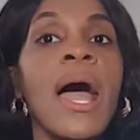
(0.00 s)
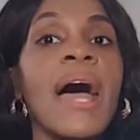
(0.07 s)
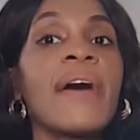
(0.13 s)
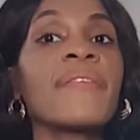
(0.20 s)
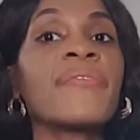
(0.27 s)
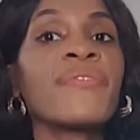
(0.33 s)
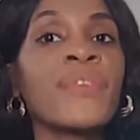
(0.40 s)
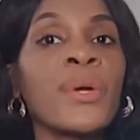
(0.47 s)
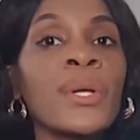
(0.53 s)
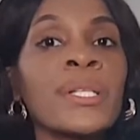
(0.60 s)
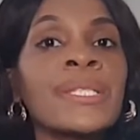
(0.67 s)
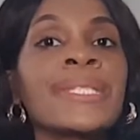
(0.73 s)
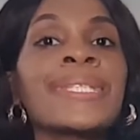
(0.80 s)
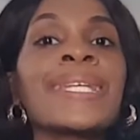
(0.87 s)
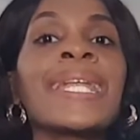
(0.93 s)
And
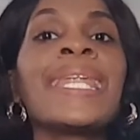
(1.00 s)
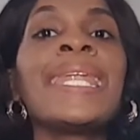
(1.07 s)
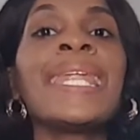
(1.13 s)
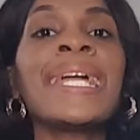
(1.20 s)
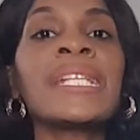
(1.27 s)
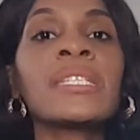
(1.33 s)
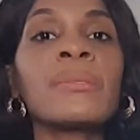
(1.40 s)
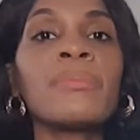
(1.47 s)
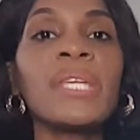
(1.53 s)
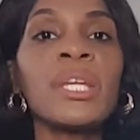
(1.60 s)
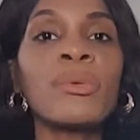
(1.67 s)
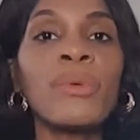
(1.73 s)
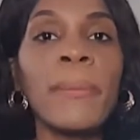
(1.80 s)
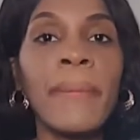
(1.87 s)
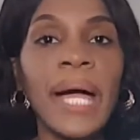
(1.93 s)
first, let me
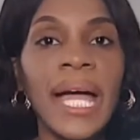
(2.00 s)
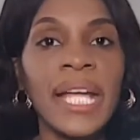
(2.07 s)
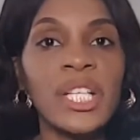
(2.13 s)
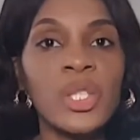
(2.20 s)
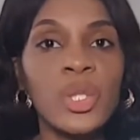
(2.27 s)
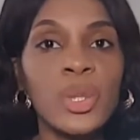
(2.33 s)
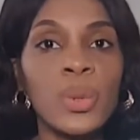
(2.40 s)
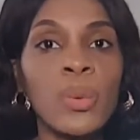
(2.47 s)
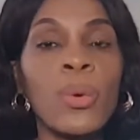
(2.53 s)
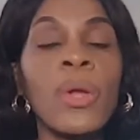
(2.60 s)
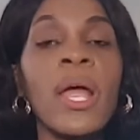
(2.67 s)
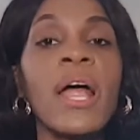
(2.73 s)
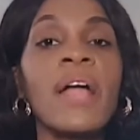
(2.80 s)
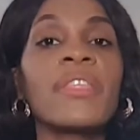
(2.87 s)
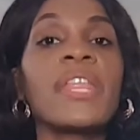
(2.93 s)
remind
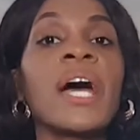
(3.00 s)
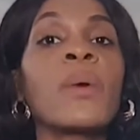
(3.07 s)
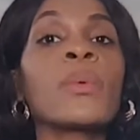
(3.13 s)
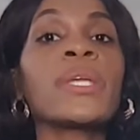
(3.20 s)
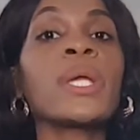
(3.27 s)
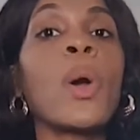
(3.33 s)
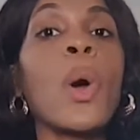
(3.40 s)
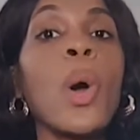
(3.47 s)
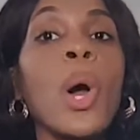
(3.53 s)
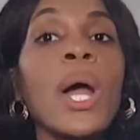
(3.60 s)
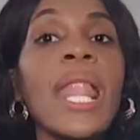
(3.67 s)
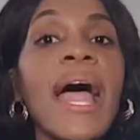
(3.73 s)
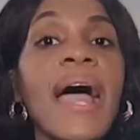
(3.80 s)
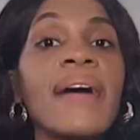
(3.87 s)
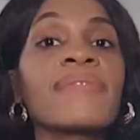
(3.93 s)
you that we all
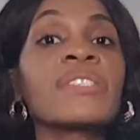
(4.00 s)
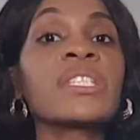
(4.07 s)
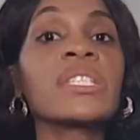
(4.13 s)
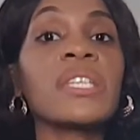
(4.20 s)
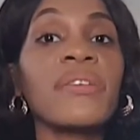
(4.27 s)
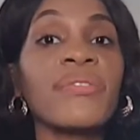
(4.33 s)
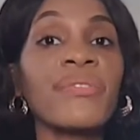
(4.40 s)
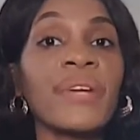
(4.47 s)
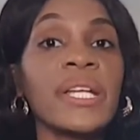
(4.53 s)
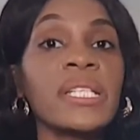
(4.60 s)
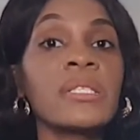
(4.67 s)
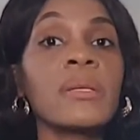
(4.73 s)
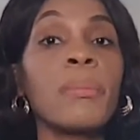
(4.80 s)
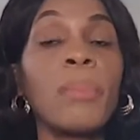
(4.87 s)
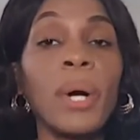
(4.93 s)
have
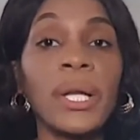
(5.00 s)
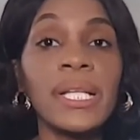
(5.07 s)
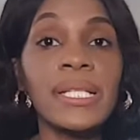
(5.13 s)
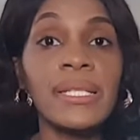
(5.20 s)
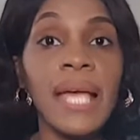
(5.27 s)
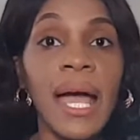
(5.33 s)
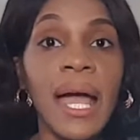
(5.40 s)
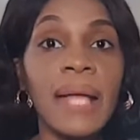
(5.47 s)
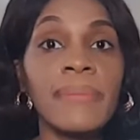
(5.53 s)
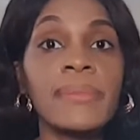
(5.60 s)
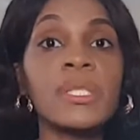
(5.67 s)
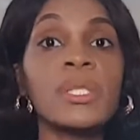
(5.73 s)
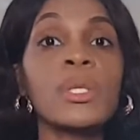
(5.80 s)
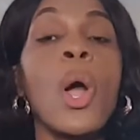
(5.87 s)
different body types.